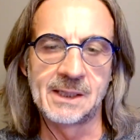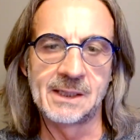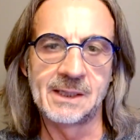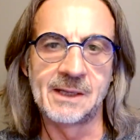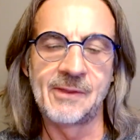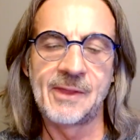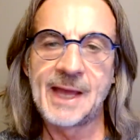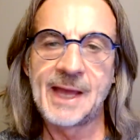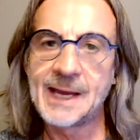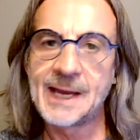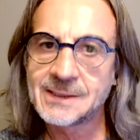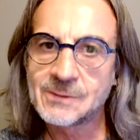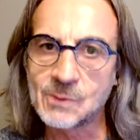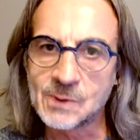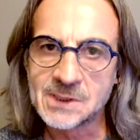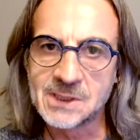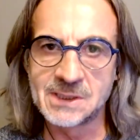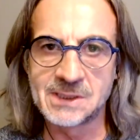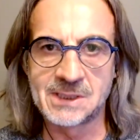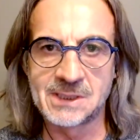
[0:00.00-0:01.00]
And that's what's
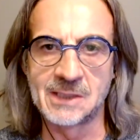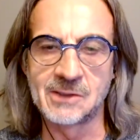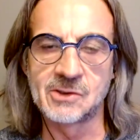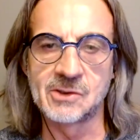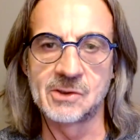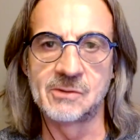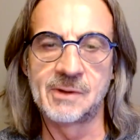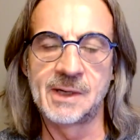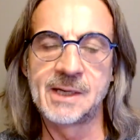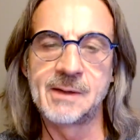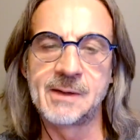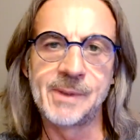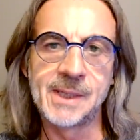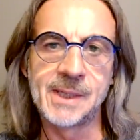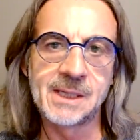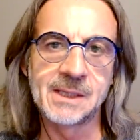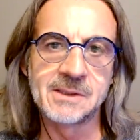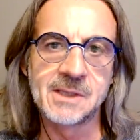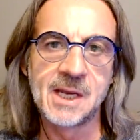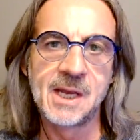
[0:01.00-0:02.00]
essential, right?
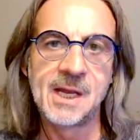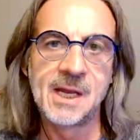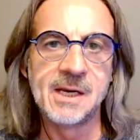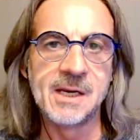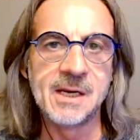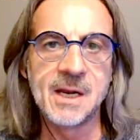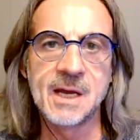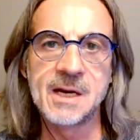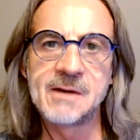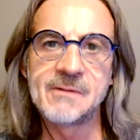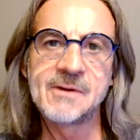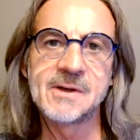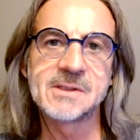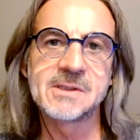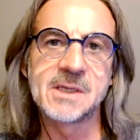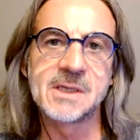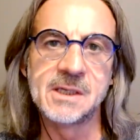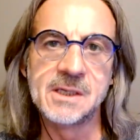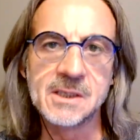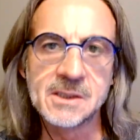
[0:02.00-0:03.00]
Because none of us
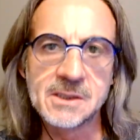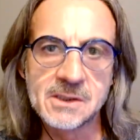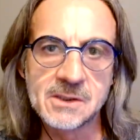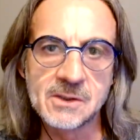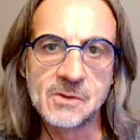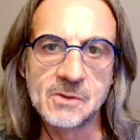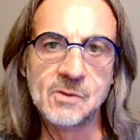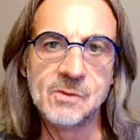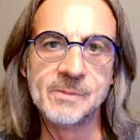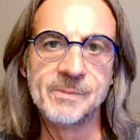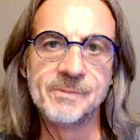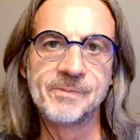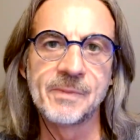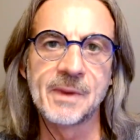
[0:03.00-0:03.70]
can assume